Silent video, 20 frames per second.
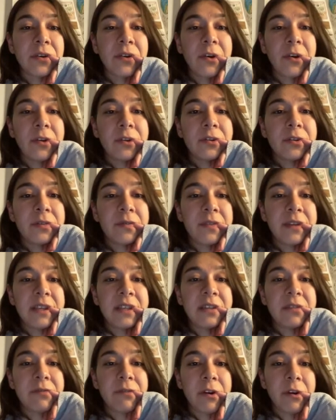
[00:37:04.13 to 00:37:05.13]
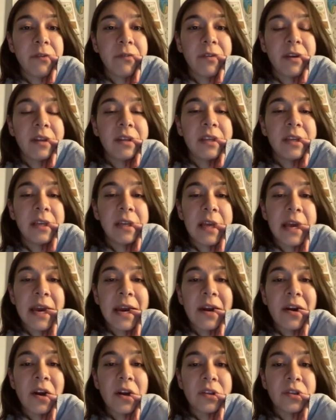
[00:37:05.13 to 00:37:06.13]
Scrolls, which were written
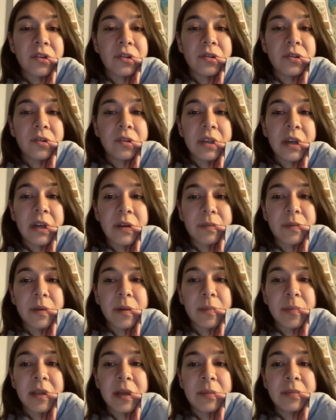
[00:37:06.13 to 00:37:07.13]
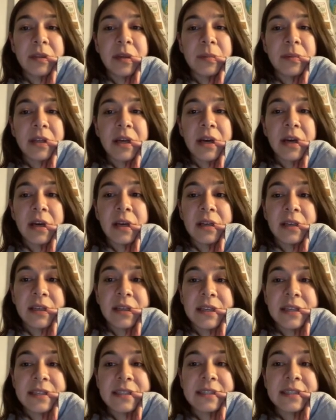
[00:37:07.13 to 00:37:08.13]
around 2000, blah, blah, blah, blah,
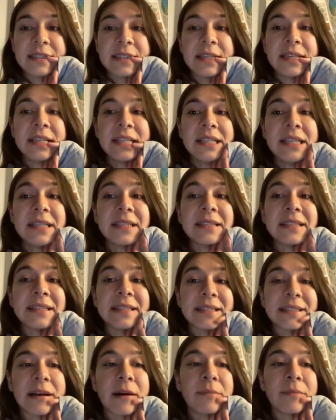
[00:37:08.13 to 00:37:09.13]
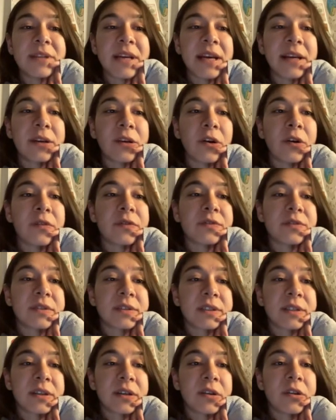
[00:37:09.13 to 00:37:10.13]
is still the subject of
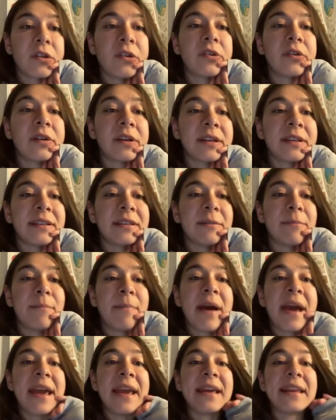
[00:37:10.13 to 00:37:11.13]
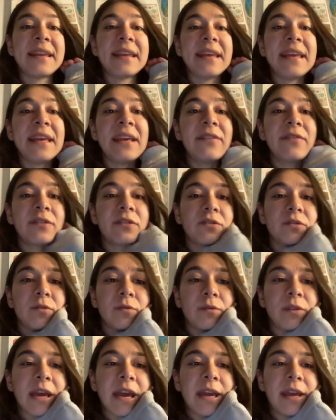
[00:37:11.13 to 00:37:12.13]
scholarly debate even
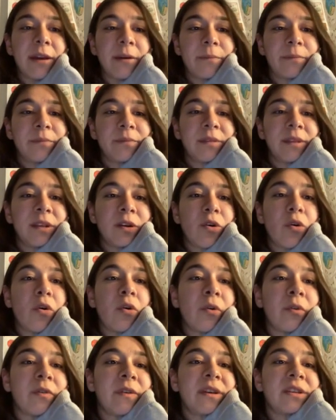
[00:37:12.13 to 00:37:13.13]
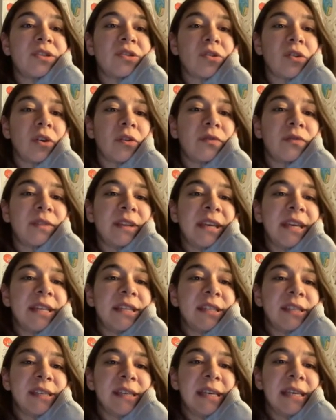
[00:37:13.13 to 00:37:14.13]
today. The origin of
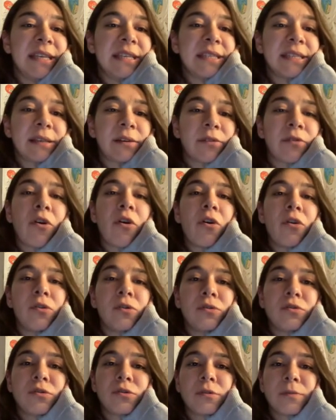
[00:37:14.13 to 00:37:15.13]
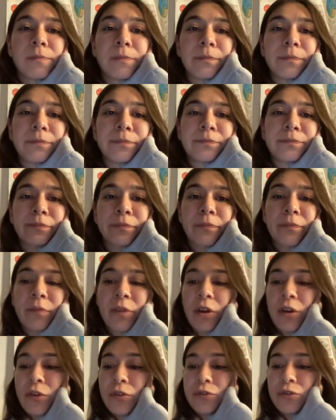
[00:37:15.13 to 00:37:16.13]
these sea scrolls.
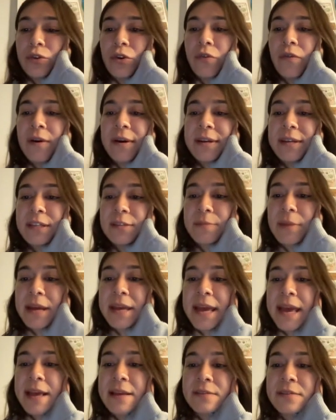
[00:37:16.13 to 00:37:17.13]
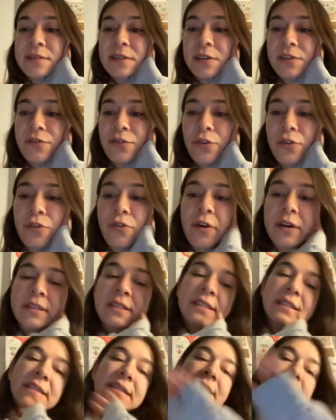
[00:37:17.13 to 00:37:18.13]
So, what is my answer for
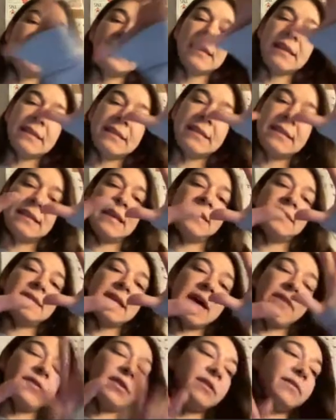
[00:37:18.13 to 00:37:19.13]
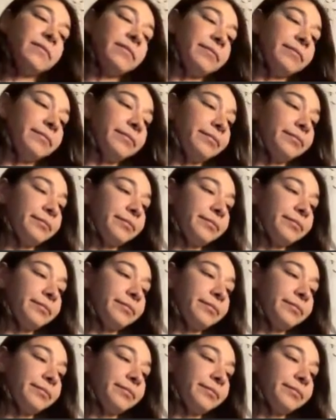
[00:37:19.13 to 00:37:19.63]
questions 6 and 7?